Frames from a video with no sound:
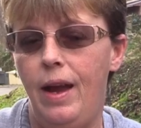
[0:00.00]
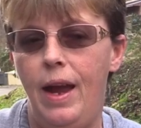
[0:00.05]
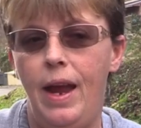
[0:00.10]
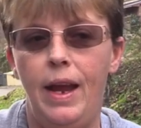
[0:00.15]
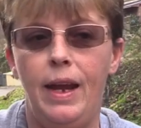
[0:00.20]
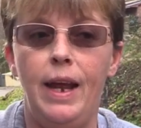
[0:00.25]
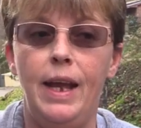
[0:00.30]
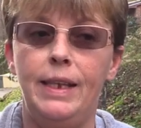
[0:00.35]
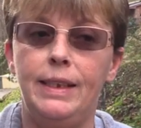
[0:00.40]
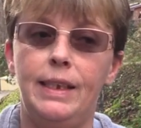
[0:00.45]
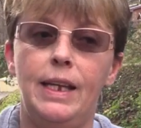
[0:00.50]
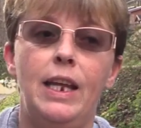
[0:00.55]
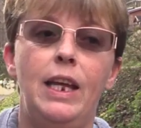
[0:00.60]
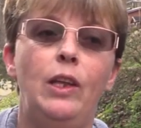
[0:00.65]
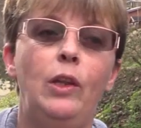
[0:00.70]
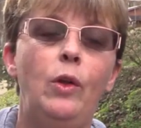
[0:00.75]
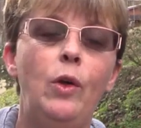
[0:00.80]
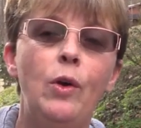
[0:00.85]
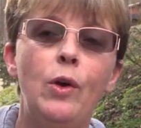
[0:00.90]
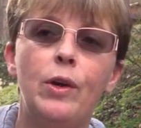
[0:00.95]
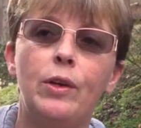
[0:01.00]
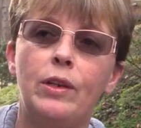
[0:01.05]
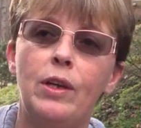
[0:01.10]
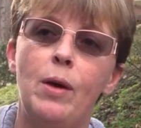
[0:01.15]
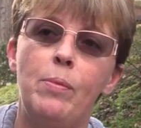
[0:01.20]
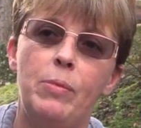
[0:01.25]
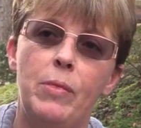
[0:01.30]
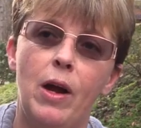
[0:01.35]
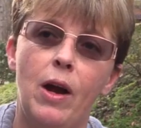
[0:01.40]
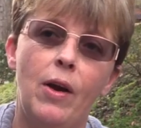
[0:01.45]
And he said he looked
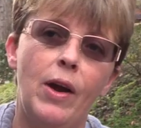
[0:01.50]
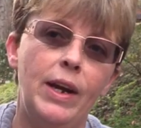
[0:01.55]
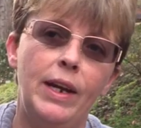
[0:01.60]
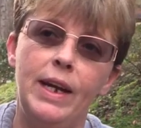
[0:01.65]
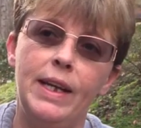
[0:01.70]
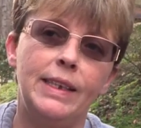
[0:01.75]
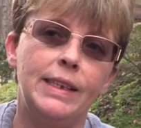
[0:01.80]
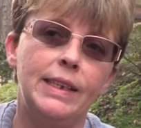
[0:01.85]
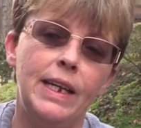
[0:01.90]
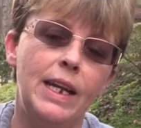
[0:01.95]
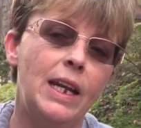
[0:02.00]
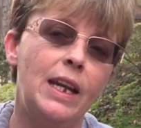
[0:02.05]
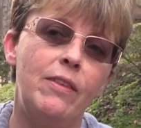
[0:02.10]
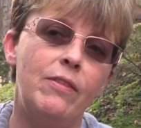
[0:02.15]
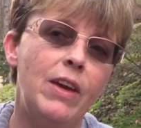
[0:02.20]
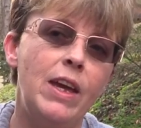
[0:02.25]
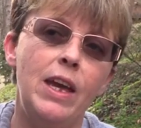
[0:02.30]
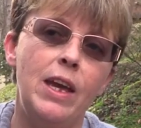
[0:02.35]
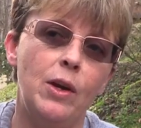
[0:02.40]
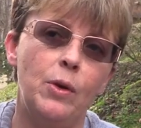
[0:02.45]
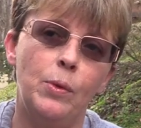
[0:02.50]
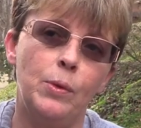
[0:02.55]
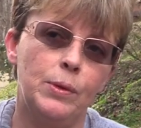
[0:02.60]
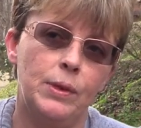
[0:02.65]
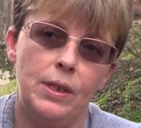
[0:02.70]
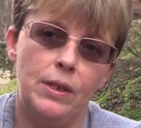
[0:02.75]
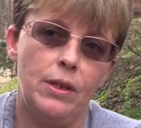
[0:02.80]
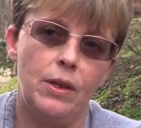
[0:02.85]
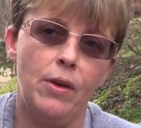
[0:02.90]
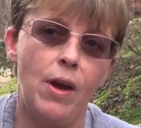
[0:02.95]
up there and didn't see any vehicles
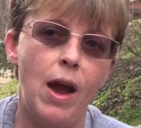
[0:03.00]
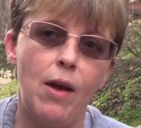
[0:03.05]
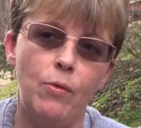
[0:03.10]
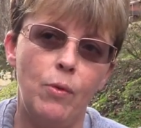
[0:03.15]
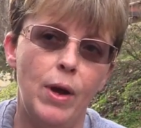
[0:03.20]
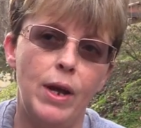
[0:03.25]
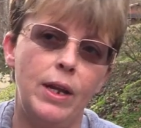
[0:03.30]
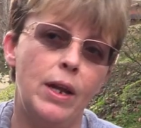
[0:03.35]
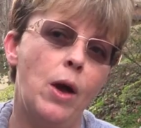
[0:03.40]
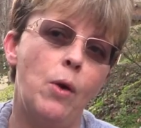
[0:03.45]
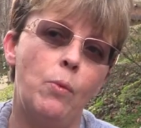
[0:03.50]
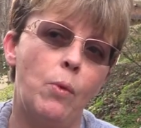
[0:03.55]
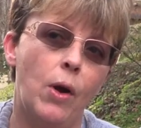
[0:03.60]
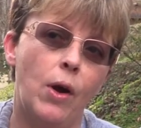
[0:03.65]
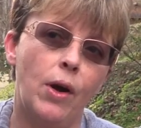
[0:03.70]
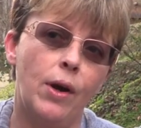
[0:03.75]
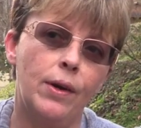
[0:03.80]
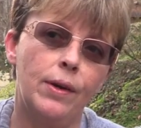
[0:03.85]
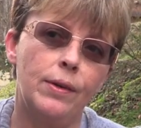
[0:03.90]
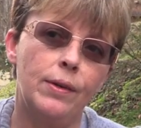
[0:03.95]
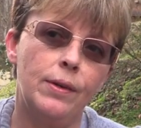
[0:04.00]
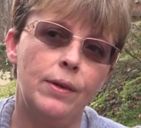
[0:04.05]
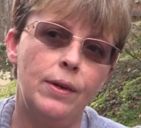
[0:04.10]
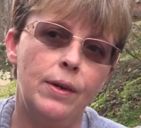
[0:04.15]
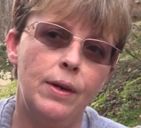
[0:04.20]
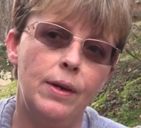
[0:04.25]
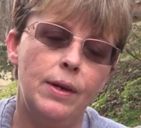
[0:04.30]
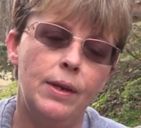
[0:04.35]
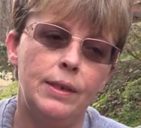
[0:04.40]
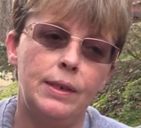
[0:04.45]
in the driveway nowhere.
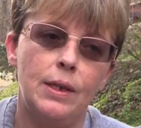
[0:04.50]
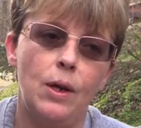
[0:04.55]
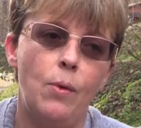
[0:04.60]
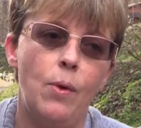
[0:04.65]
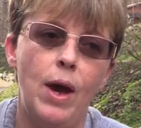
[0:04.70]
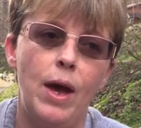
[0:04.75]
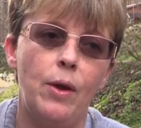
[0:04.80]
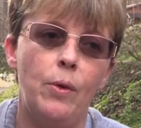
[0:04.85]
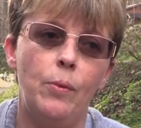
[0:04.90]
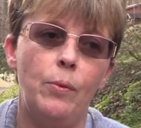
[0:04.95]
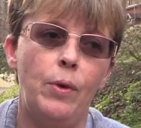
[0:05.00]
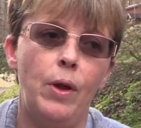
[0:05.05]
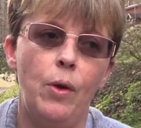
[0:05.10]
So I don't